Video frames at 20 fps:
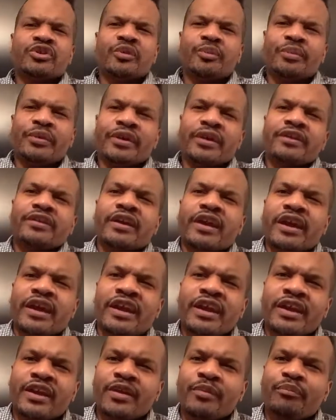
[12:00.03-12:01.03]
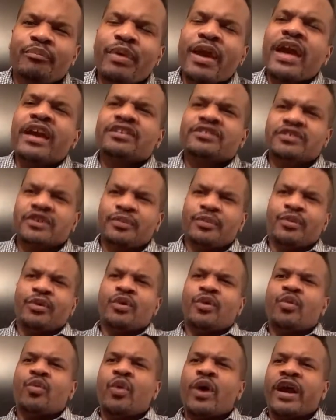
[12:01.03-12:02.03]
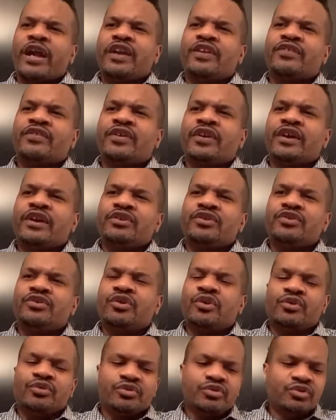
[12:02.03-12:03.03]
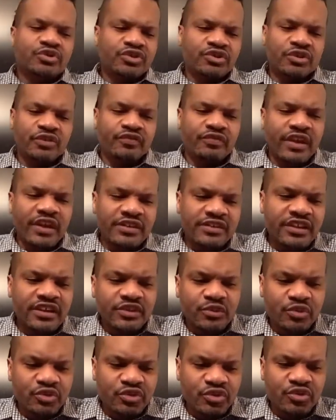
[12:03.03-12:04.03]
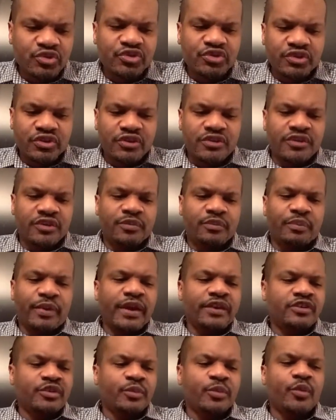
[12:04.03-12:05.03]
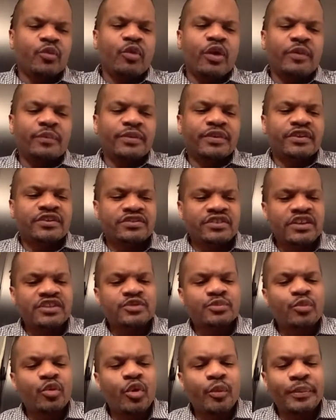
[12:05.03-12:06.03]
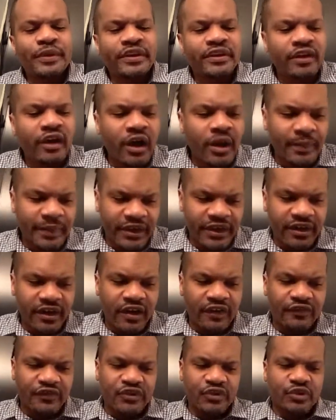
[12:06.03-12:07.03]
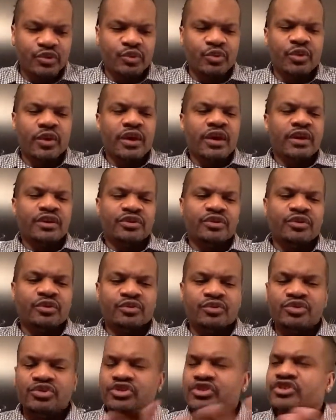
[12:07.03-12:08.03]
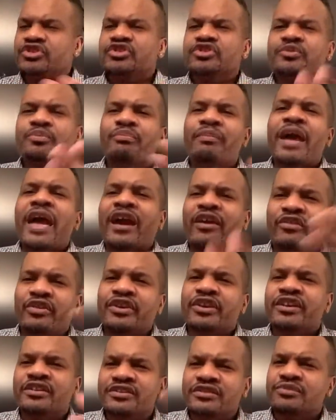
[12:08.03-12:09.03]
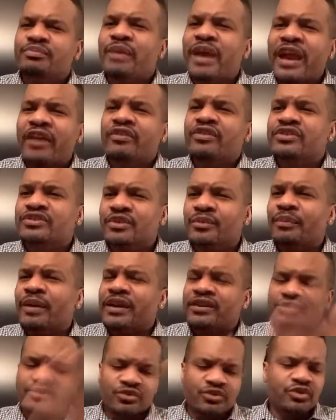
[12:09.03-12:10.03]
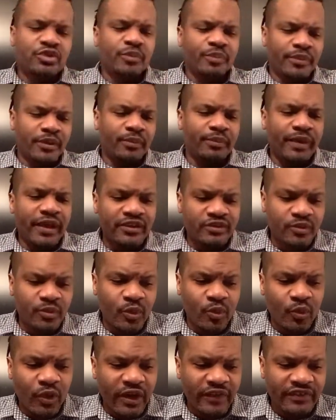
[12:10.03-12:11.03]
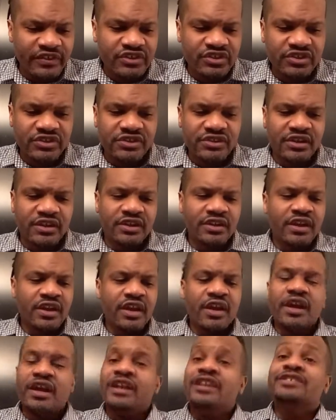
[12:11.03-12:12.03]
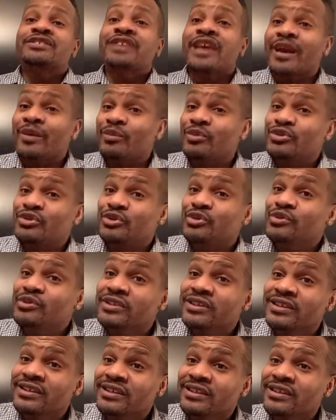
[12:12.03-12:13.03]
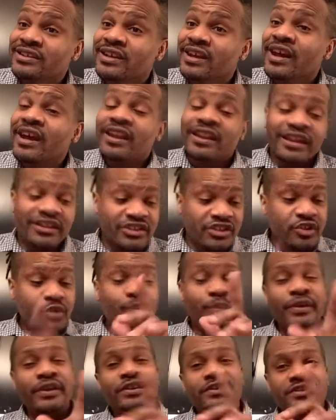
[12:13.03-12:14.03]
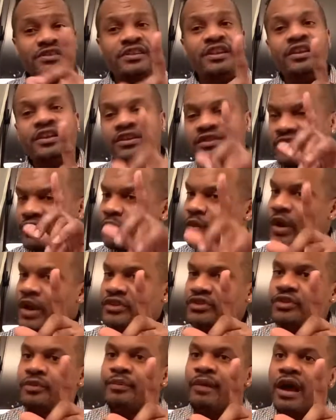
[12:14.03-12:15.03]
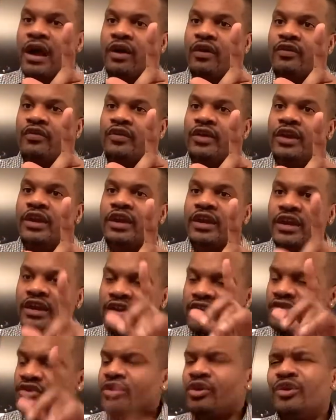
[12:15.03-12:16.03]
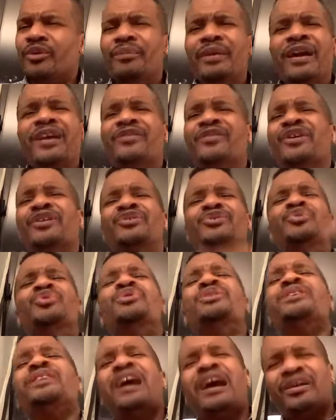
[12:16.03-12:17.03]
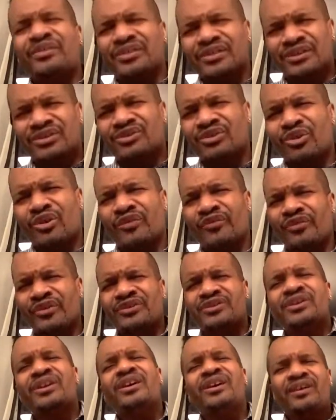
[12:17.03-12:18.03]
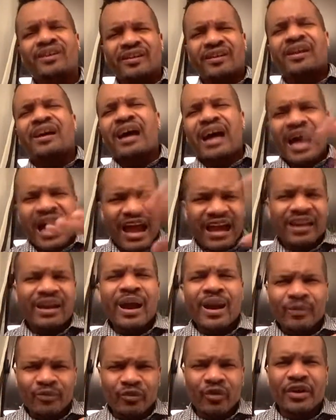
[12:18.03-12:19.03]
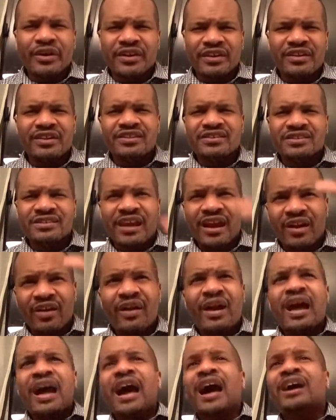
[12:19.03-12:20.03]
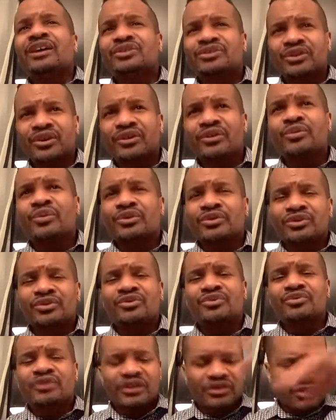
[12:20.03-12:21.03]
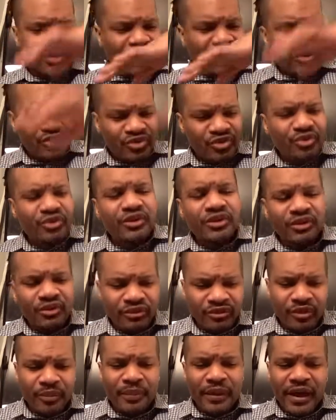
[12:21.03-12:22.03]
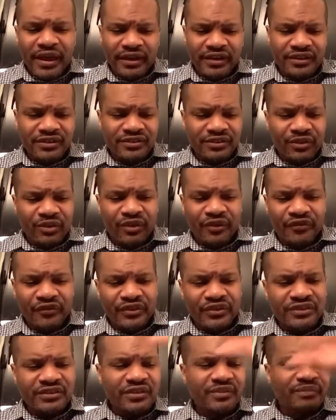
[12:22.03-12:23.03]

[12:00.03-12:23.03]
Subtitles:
been a basketball wife. You should have, that's what you should have did, basketball wife, because that's more becoming of you. You should just married somebody so you could be a basketball wife. And she said, is that what you did? Like, she's being slick. He said, watch your mouth. And he told her, matter of fact, you get out of this office. I'm running this now. I'll tell you what to do next. You get on up out of this office.